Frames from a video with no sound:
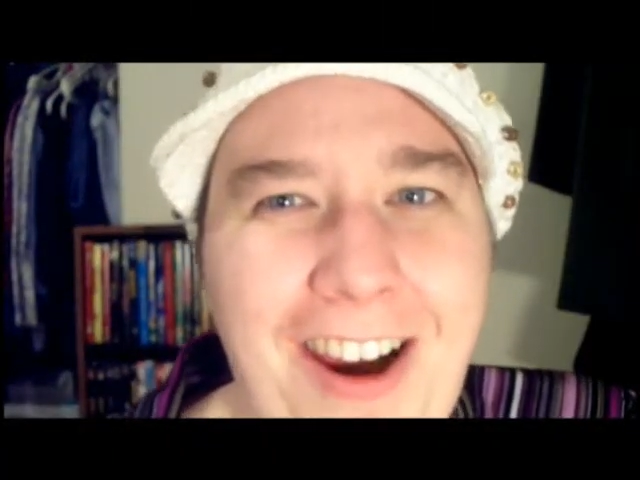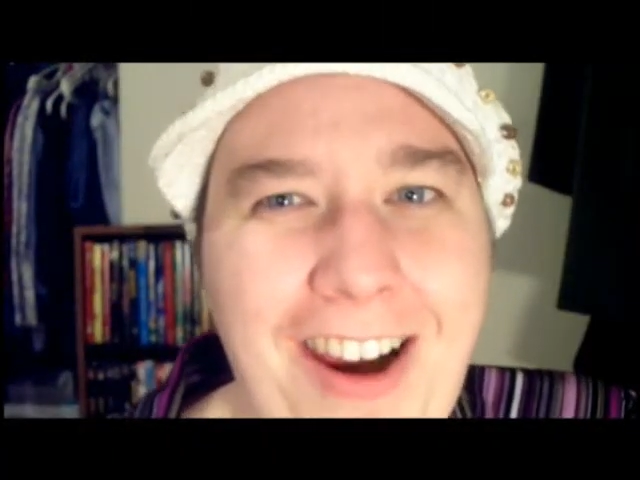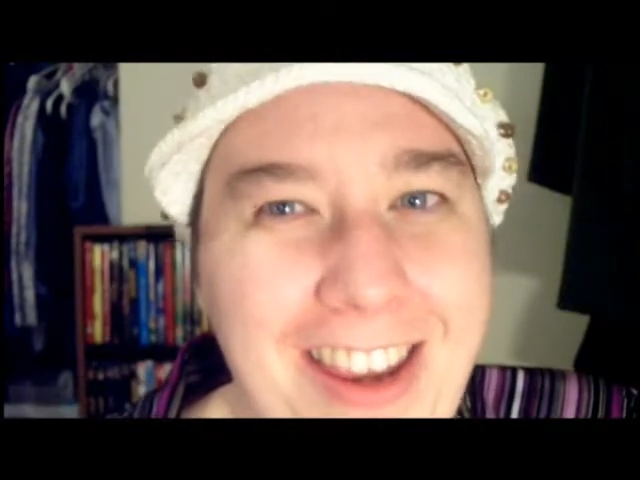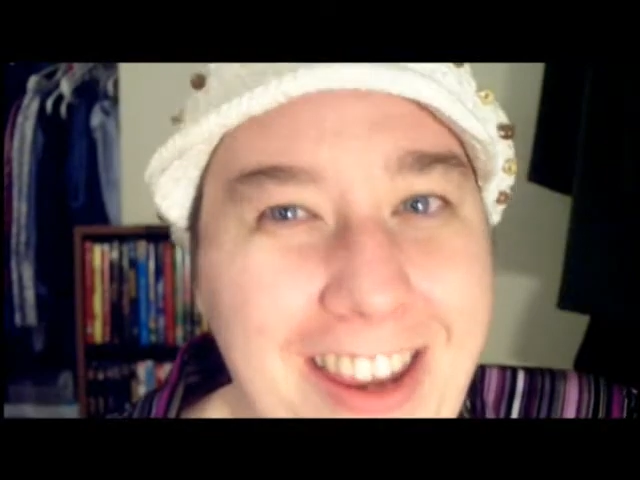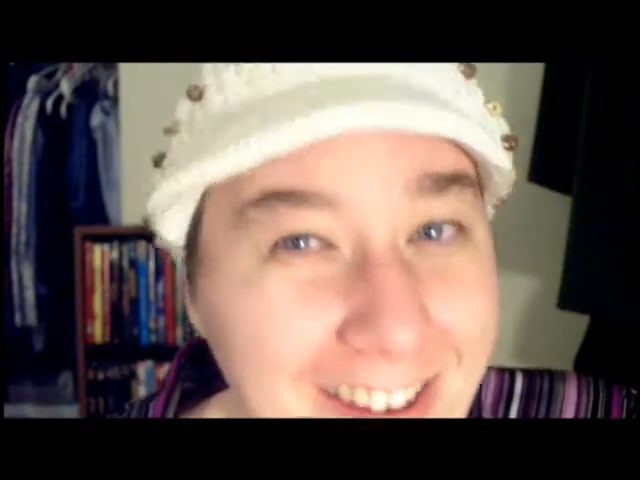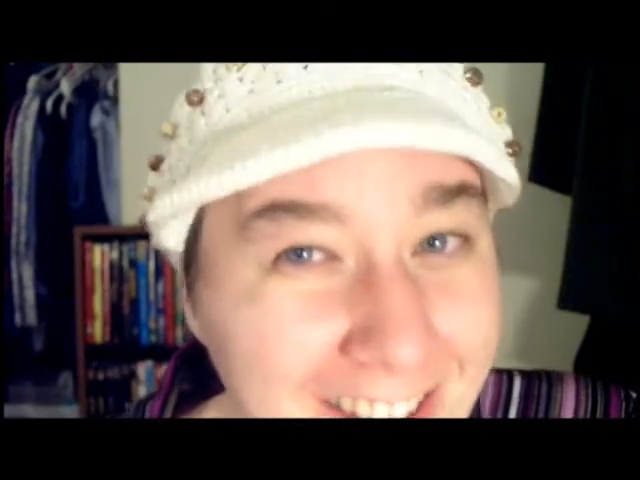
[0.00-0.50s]
our
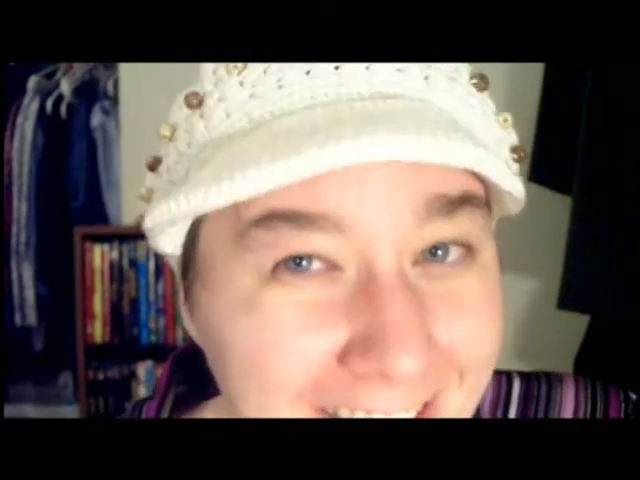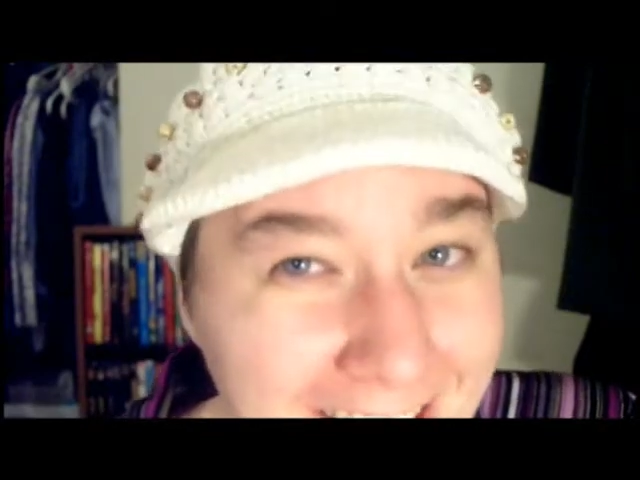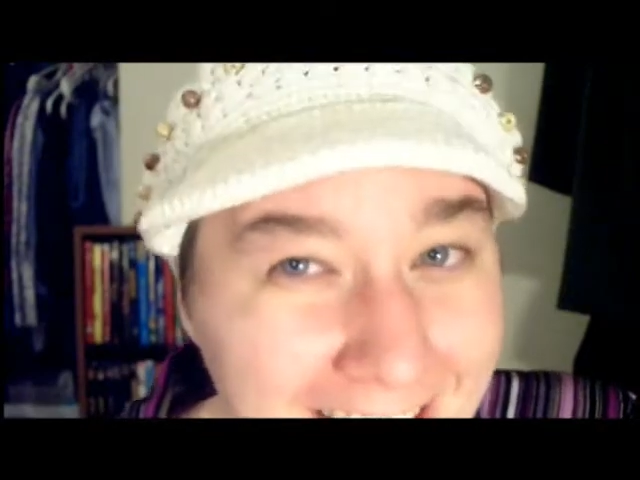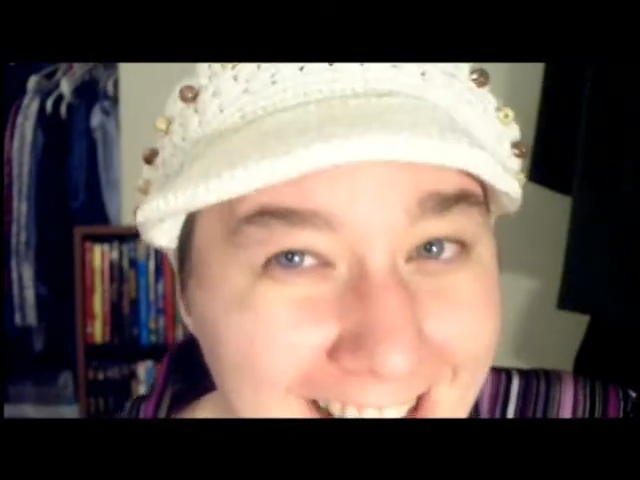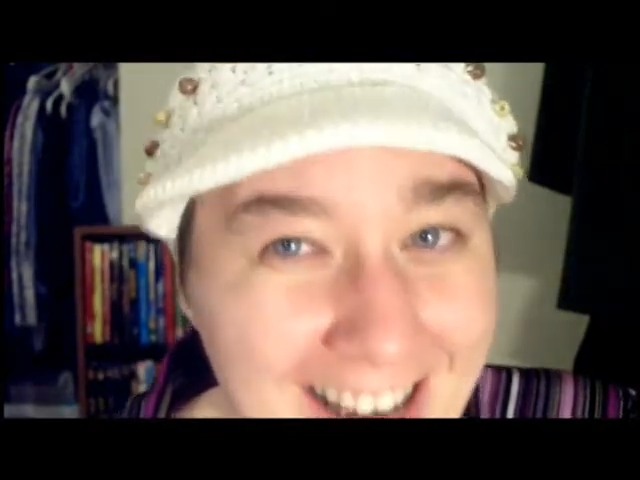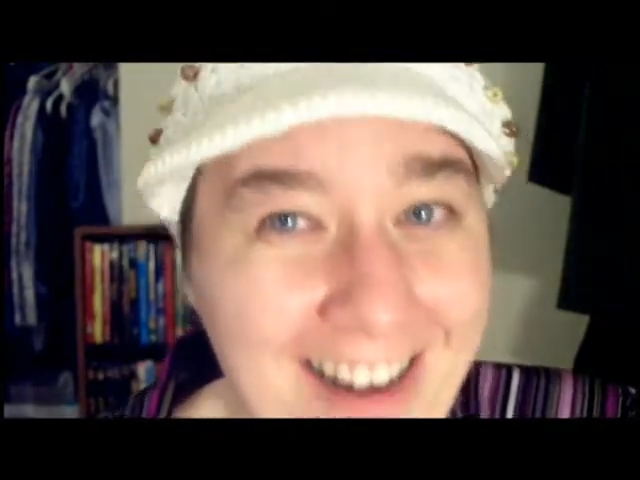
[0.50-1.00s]
queue
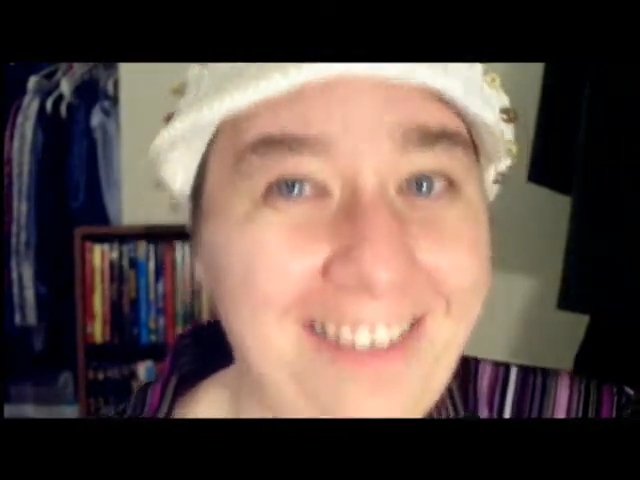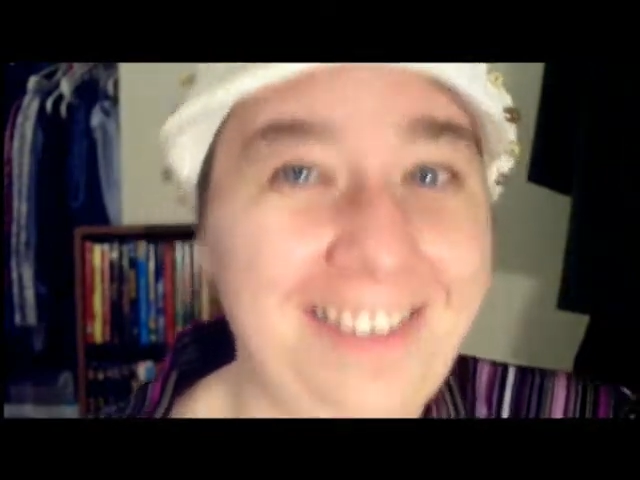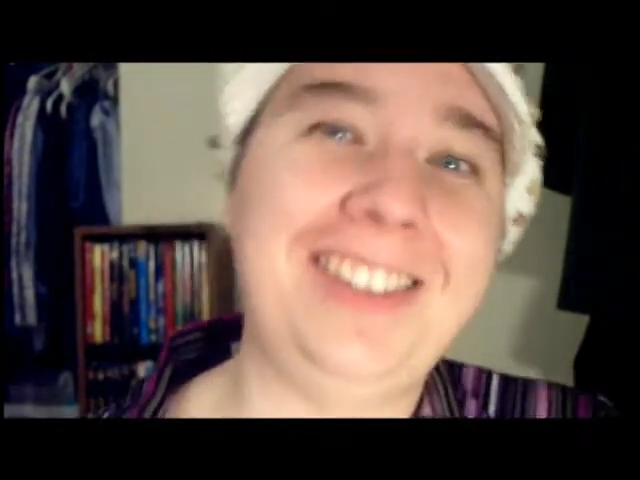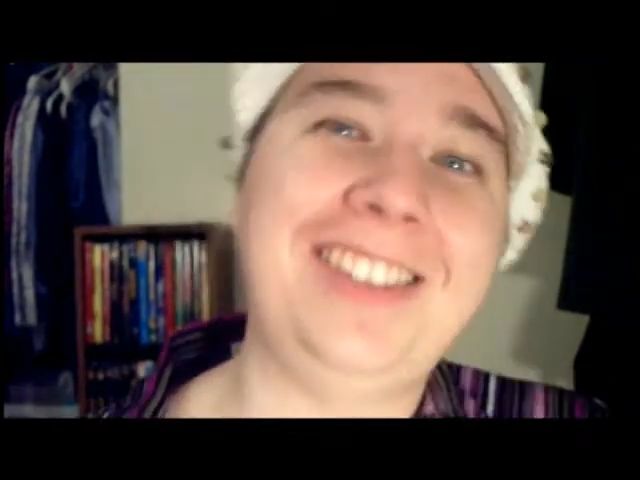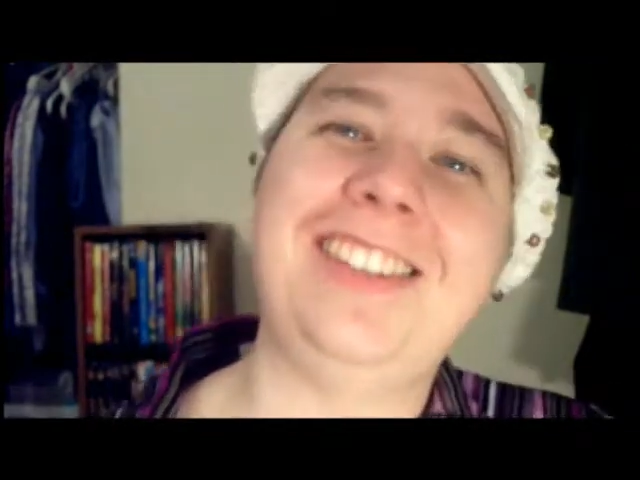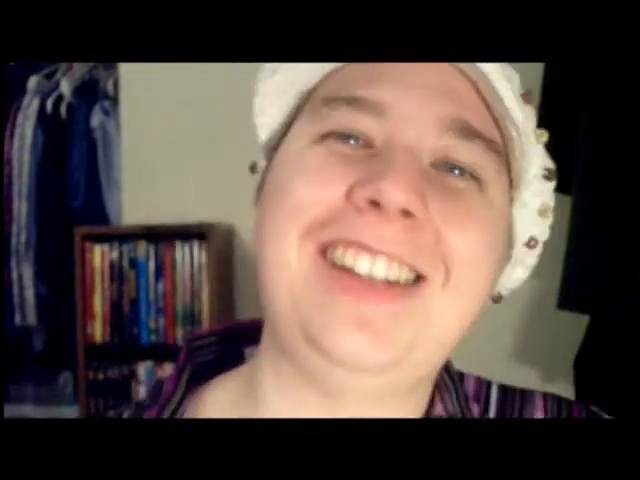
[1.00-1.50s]
line. It
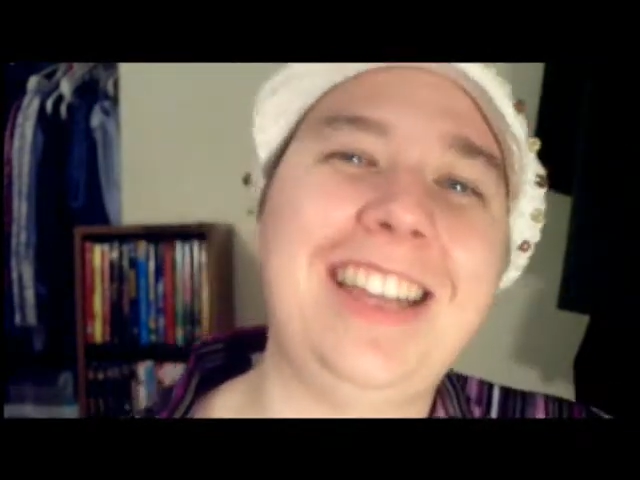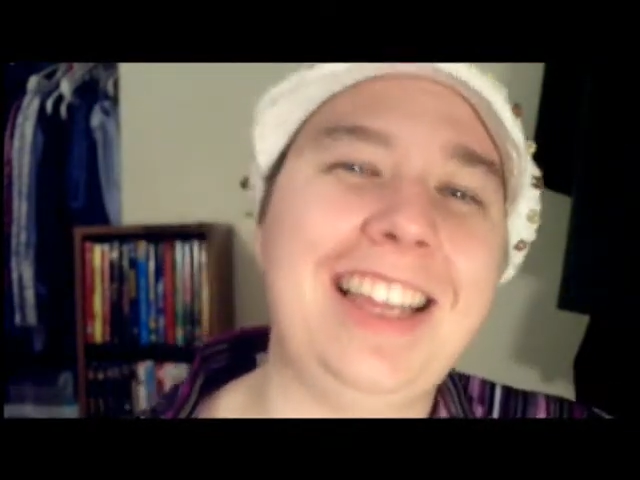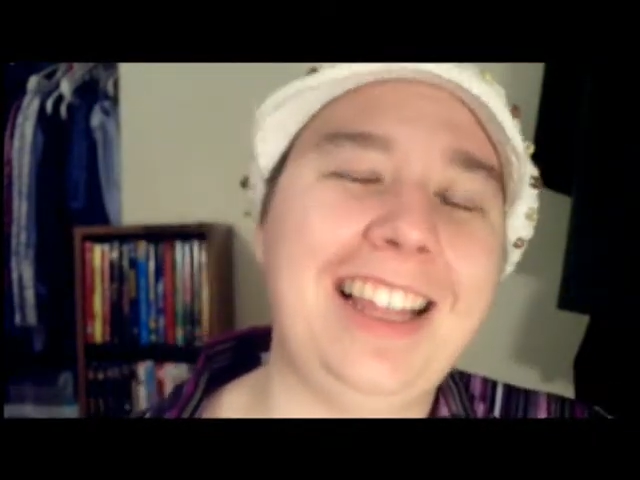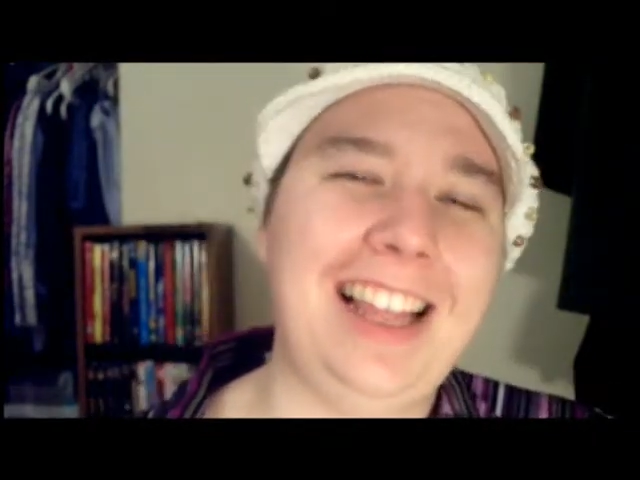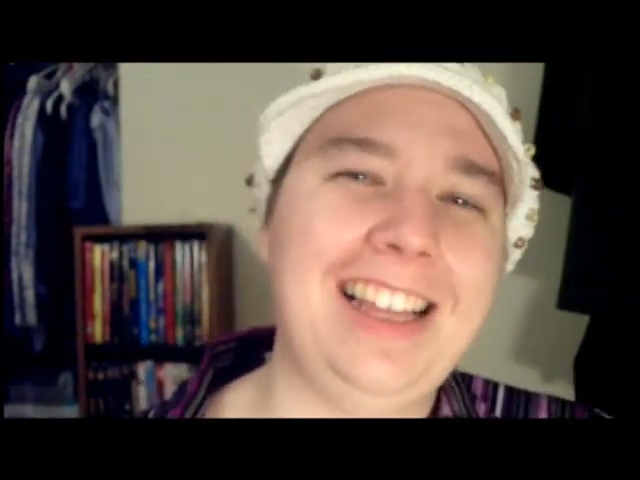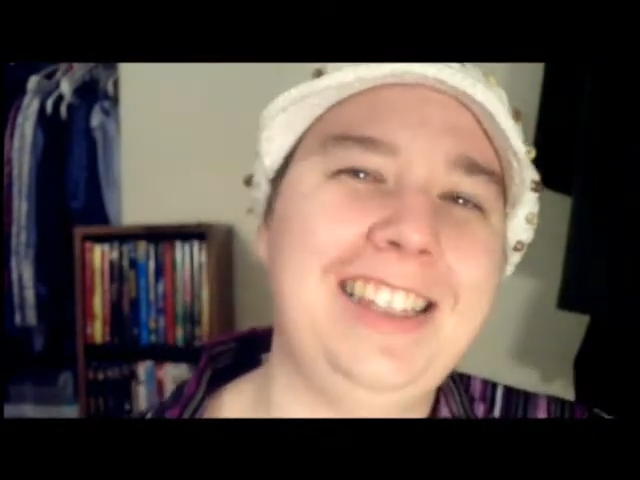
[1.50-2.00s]
was
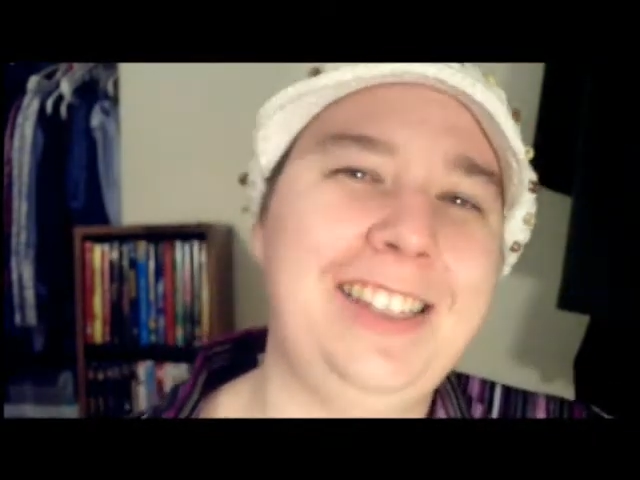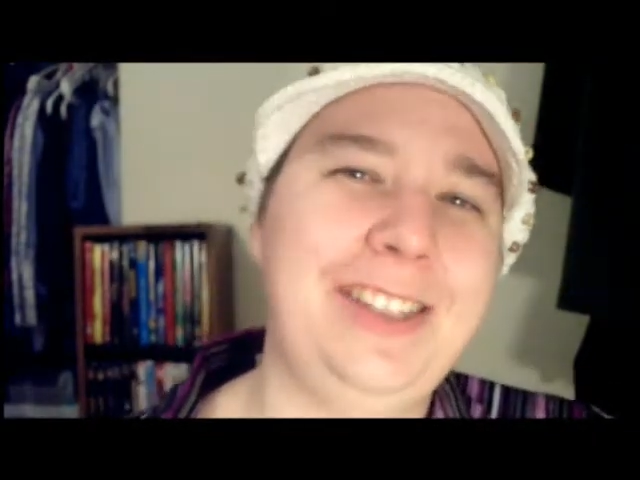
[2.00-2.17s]
ridiculous.